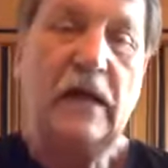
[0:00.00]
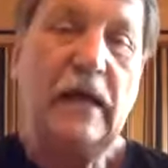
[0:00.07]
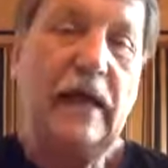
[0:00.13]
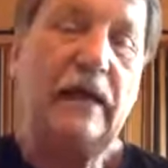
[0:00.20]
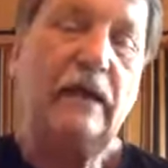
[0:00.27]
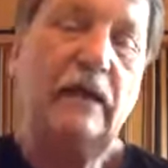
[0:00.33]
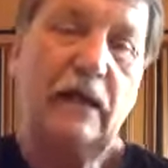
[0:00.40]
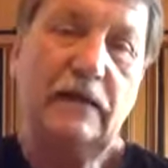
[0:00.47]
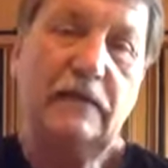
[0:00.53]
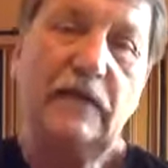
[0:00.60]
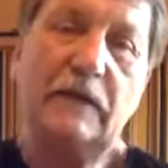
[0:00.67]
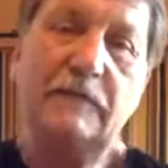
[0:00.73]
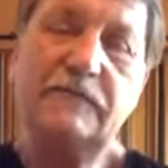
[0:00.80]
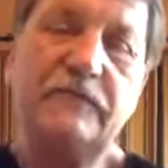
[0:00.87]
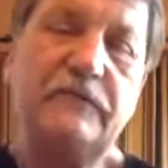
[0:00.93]
a lot of
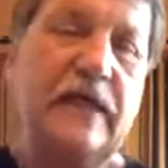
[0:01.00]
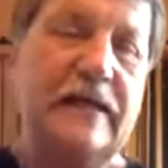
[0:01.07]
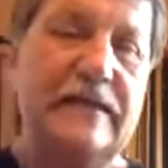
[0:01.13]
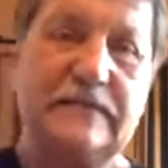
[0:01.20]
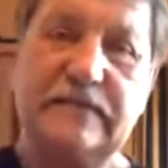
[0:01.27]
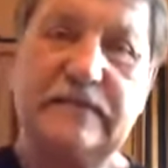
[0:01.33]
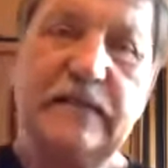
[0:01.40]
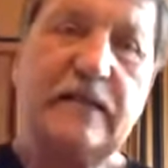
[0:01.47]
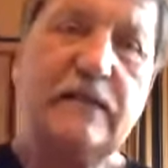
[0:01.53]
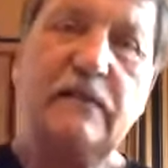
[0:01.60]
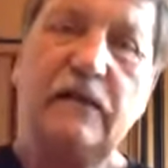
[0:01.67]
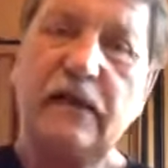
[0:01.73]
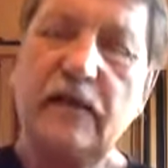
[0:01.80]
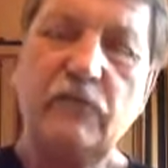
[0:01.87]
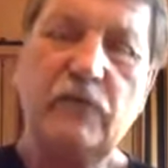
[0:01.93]
times for that D
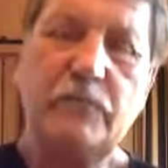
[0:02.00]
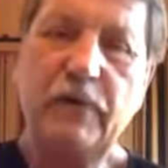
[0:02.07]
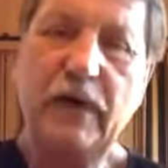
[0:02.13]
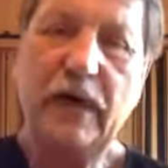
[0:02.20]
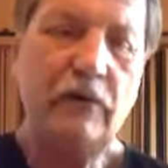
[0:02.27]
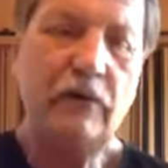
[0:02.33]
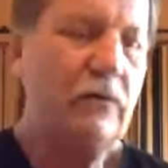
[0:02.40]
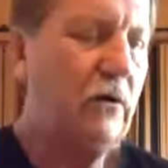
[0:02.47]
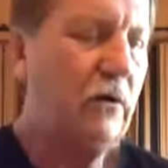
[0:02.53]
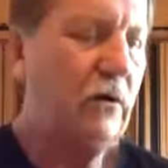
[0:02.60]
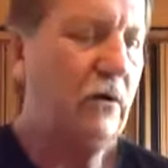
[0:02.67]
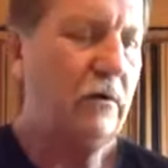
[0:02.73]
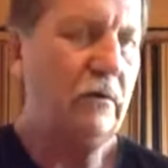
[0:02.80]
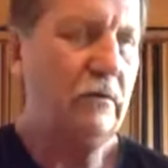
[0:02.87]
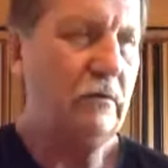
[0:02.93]
that he would pound
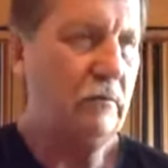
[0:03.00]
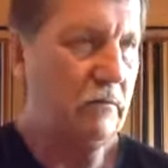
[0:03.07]
on,